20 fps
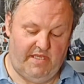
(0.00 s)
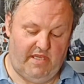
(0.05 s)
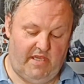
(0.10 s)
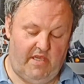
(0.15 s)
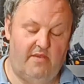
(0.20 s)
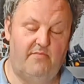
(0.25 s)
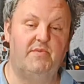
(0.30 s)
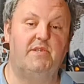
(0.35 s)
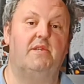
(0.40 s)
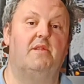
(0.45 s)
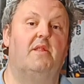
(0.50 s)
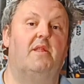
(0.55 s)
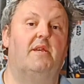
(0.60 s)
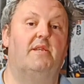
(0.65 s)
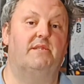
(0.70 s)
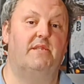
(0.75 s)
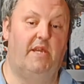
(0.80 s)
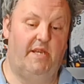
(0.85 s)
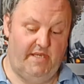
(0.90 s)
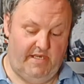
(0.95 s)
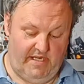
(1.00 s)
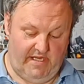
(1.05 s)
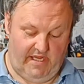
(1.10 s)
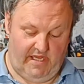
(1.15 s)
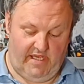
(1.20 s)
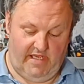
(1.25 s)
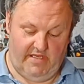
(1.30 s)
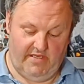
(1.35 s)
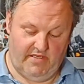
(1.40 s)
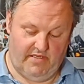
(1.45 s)
times in the last 90
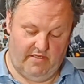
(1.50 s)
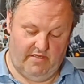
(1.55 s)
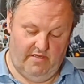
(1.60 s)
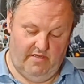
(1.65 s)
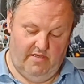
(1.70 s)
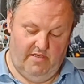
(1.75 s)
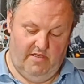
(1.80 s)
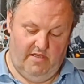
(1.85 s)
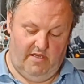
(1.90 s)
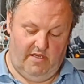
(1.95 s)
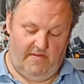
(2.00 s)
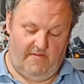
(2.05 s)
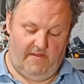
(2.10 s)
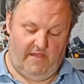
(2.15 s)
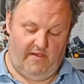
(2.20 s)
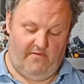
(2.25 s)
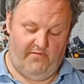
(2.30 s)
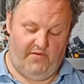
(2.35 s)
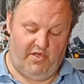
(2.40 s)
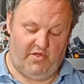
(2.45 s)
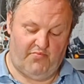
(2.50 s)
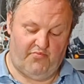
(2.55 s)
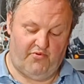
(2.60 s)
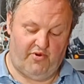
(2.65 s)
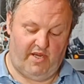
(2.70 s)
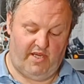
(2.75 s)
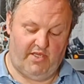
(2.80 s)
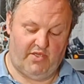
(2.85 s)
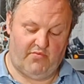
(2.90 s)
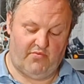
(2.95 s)
days, and the average
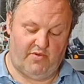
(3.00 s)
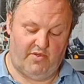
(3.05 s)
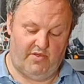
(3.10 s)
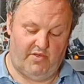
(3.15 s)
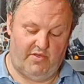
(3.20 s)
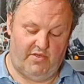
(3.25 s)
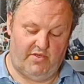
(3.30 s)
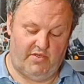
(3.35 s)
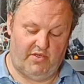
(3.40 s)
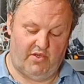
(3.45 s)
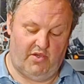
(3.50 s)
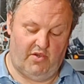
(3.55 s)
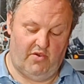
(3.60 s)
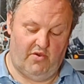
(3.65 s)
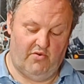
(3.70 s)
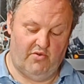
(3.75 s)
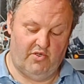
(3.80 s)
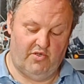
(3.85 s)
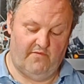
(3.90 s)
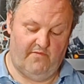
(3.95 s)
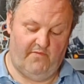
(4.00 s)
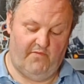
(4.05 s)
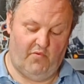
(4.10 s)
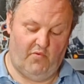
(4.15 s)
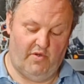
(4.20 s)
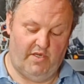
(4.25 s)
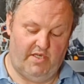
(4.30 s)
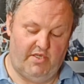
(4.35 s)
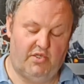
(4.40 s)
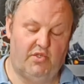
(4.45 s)
price was
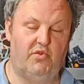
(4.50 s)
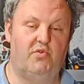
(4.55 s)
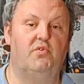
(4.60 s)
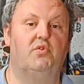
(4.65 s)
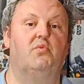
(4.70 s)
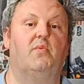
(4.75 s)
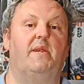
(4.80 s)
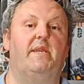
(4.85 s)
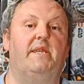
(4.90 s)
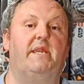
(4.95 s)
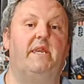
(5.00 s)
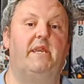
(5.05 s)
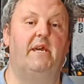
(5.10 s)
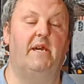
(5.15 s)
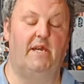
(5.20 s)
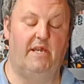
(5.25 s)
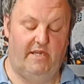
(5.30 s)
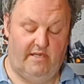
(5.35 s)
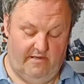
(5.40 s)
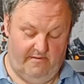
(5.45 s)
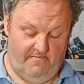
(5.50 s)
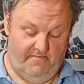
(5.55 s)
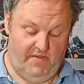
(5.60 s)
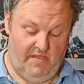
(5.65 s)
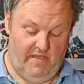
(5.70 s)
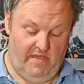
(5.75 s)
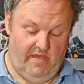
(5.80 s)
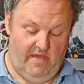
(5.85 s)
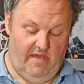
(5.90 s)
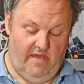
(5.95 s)
142.29,
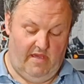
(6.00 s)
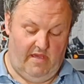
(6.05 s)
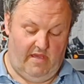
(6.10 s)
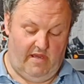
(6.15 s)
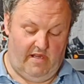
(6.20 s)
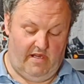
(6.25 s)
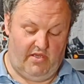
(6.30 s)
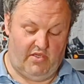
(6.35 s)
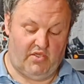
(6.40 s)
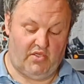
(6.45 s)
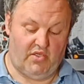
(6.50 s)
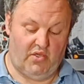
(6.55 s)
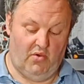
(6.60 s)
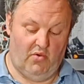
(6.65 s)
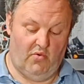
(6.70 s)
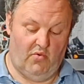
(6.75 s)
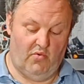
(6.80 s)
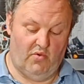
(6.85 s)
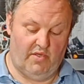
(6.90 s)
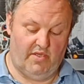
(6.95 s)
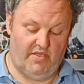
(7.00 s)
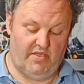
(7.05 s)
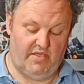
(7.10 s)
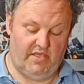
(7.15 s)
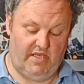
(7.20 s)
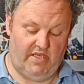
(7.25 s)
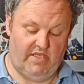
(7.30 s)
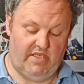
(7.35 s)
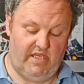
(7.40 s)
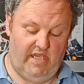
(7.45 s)
and it sold
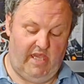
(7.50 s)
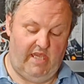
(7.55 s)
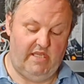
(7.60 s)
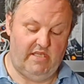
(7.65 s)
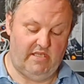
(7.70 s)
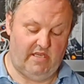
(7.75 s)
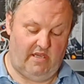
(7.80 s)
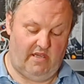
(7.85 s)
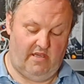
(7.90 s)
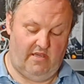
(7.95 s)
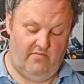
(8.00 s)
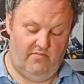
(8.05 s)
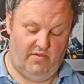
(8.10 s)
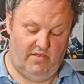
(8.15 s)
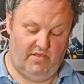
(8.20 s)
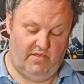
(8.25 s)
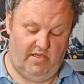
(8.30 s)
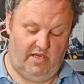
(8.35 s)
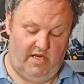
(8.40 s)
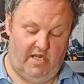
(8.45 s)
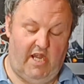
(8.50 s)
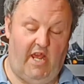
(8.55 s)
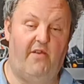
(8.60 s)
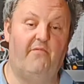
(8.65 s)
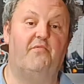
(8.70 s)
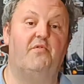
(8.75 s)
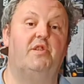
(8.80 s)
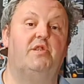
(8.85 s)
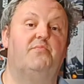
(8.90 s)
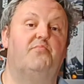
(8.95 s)
68 times at an
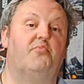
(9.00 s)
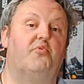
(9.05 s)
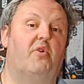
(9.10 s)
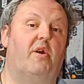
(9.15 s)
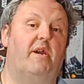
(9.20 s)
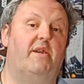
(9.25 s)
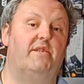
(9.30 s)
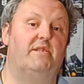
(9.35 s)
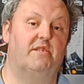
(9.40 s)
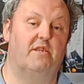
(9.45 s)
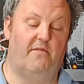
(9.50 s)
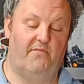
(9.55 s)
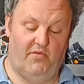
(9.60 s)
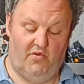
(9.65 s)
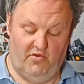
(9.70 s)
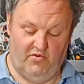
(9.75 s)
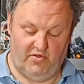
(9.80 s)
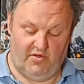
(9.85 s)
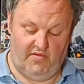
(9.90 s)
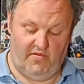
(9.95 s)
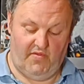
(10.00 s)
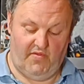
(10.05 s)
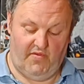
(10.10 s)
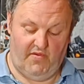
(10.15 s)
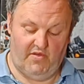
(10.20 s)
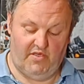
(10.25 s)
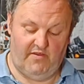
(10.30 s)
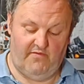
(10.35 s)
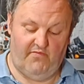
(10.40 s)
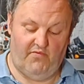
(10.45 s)
average price of
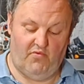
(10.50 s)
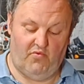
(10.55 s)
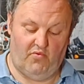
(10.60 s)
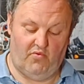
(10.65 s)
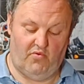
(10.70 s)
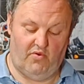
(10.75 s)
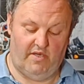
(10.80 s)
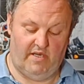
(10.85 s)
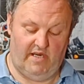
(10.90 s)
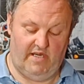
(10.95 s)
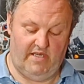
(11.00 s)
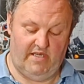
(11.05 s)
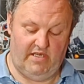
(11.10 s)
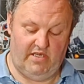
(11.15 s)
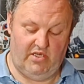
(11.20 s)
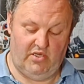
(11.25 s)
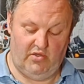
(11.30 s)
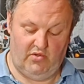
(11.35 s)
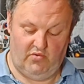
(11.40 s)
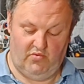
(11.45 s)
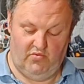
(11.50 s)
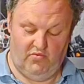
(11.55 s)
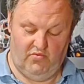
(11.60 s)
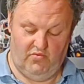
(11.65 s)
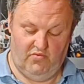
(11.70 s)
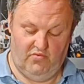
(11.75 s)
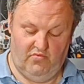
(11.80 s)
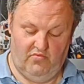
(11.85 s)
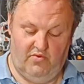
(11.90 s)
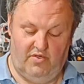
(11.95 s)
134.92,
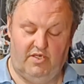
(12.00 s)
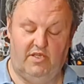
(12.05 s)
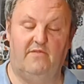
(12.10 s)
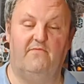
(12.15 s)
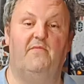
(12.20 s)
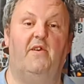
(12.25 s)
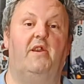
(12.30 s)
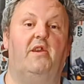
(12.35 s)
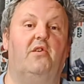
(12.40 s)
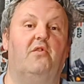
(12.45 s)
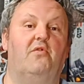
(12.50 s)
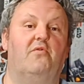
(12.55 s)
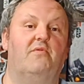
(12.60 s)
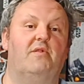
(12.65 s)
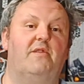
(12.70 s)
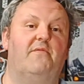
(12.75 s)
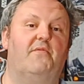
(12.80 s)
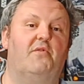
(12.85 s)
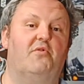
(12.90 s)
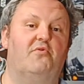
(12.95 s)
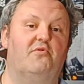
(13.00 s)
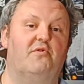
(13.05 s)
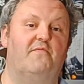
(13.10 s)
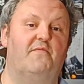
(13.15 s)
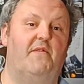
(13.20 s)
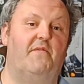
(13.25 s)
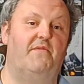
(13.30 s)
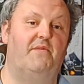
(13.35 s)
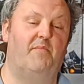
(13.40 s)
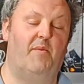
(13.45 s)
which isn't very good really for a
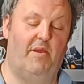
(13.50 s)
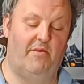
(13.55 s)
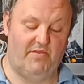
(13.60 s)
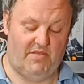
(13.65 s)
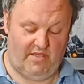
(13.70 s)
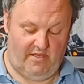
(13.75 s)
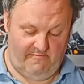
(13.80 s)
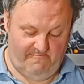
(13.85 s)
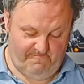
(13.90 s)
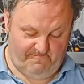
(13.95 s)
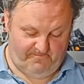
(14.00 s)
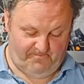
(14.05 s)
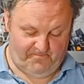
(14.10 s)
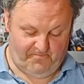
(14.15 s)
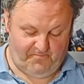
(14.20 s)
£150 set.